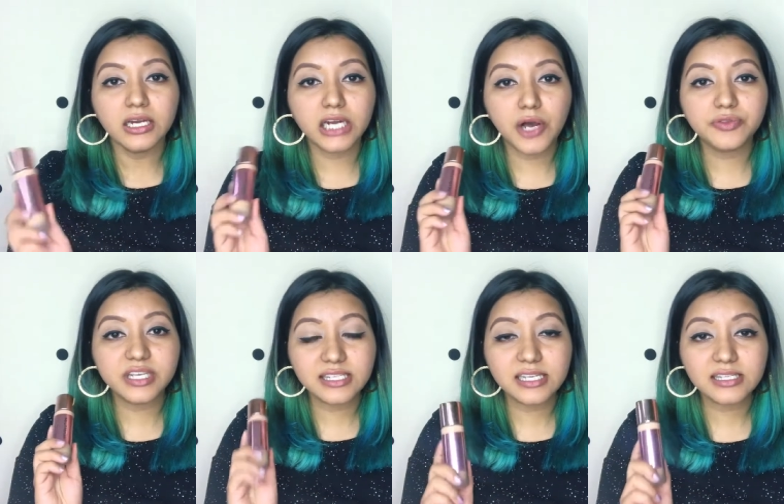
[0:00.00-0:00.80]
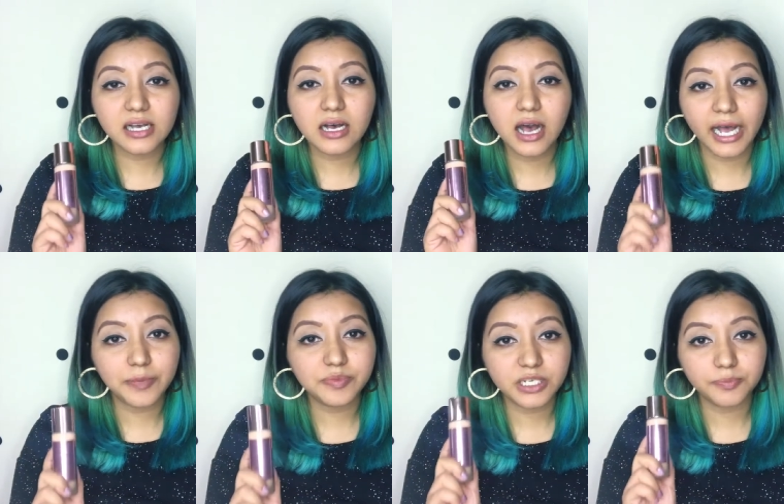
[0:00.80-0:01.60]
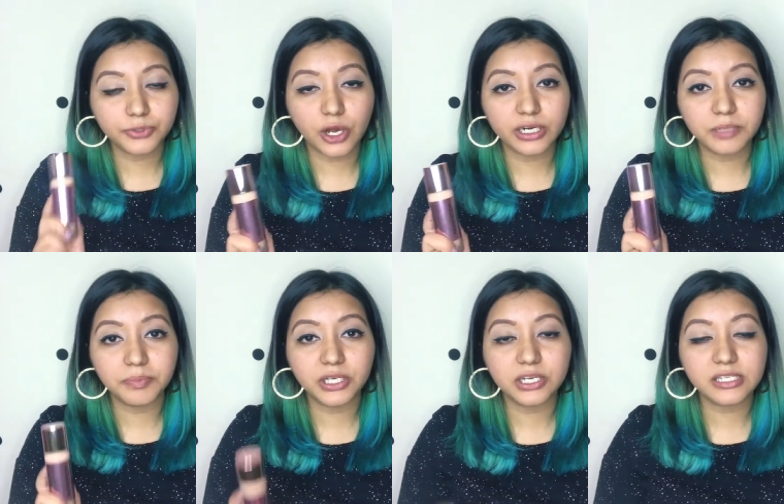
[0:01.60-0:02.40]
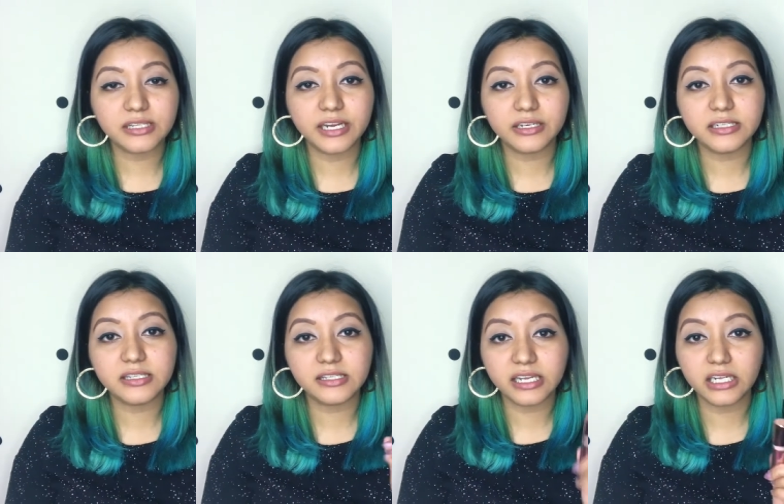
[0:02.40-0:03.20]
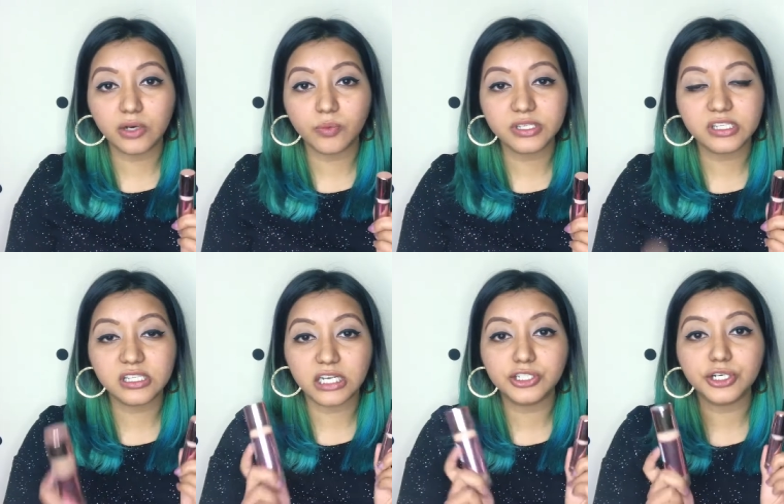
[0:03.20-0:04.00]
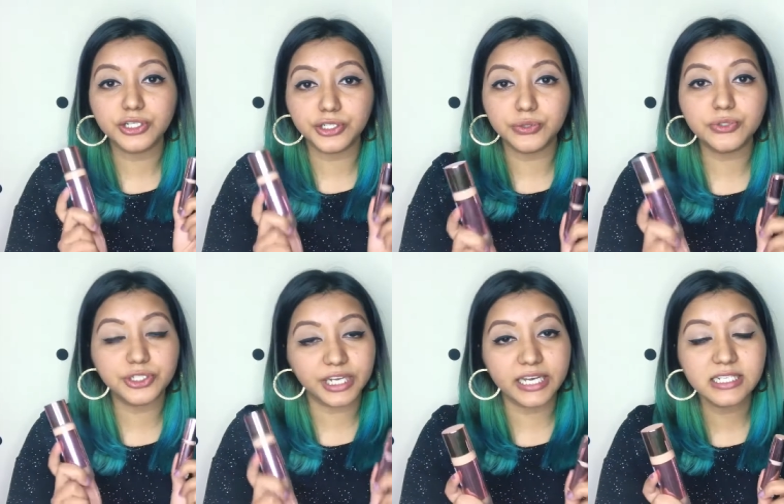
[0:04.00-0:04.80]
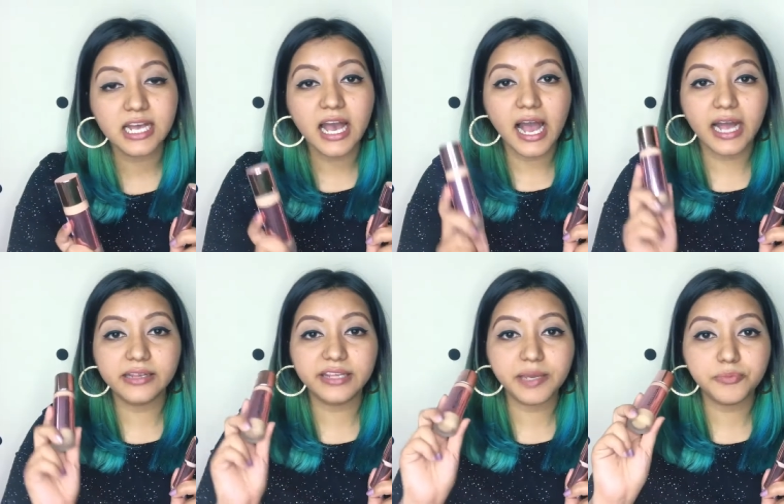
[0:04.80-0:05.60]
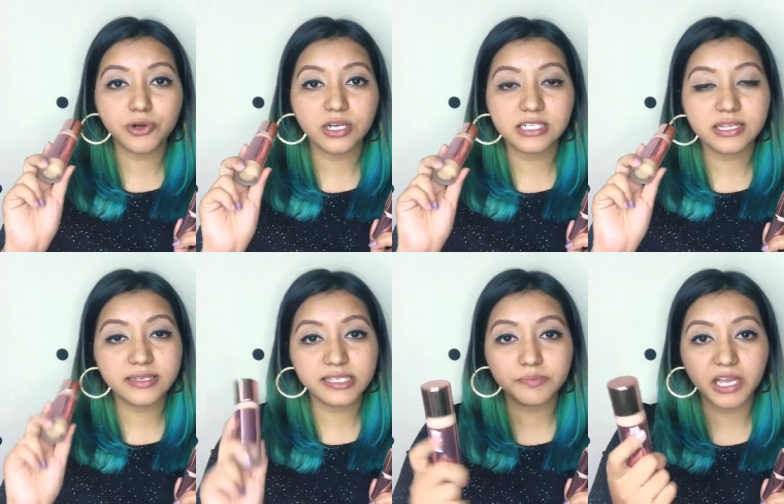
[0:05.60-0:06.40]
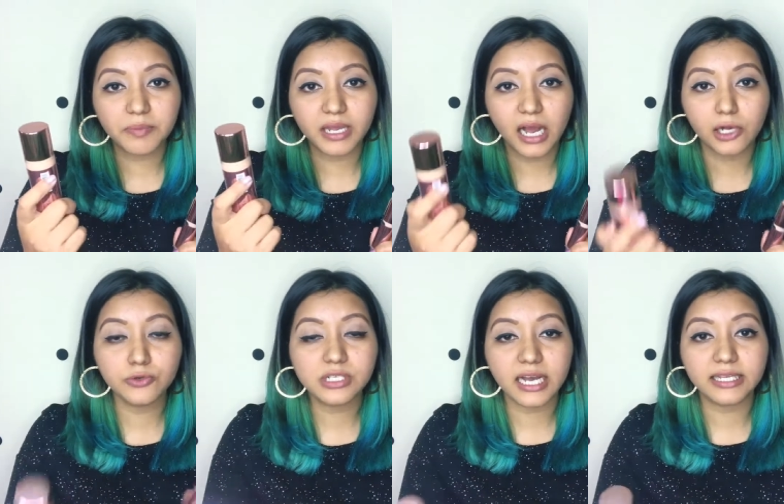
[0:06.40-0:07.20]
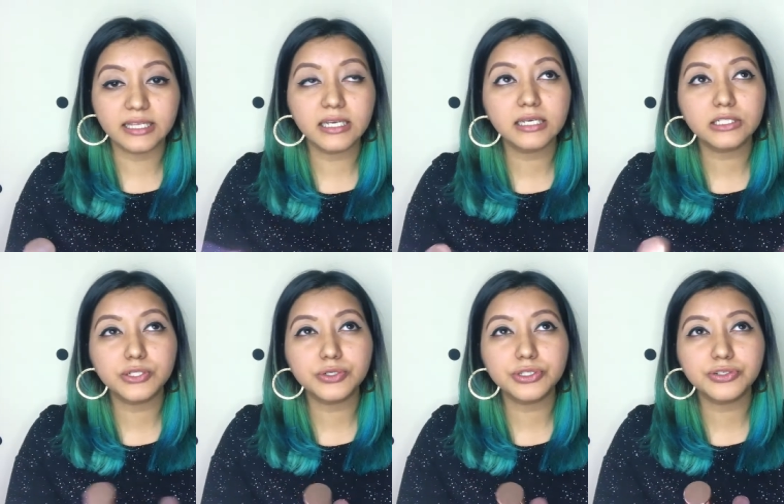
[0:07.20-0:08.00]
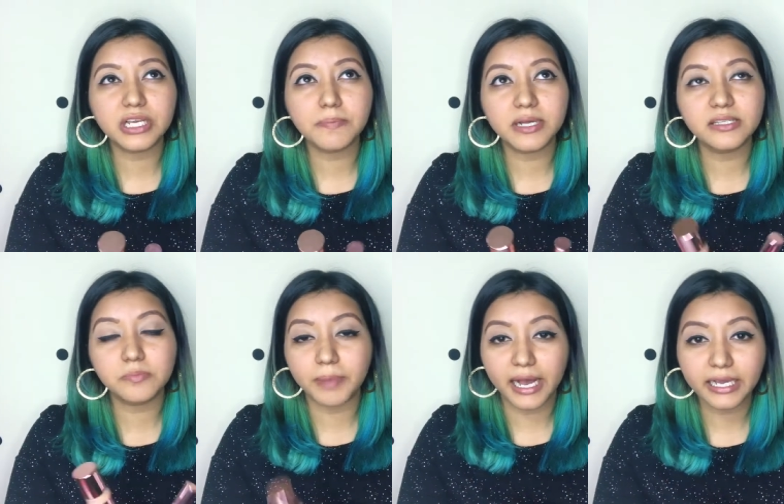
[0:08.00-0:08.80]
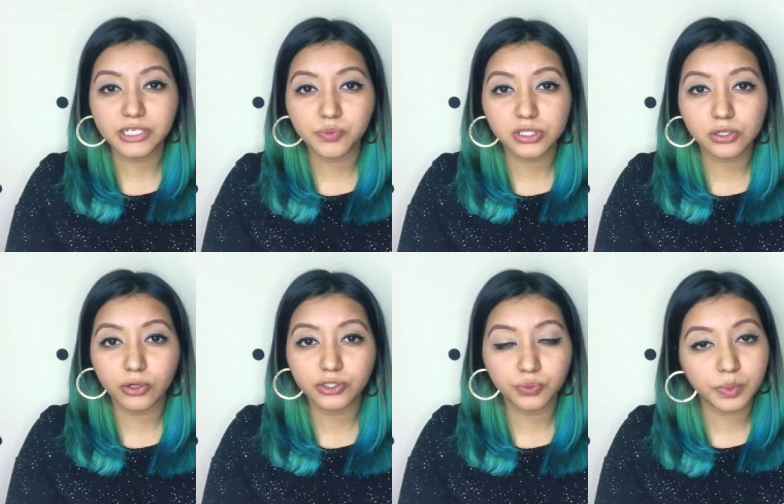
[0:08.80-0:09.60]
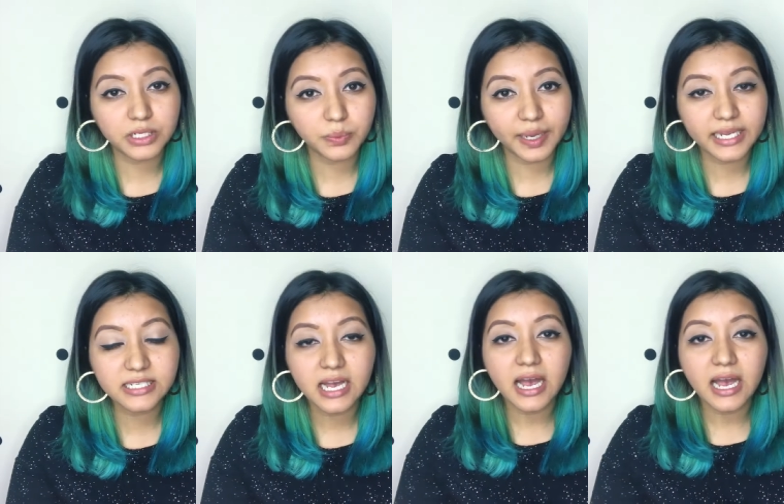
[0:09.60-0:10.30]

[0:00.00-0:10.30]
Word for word: Now this is a hyped up product because their concealer was such a huge hit and they brought this baby out I think two to three months back it was launched worldwide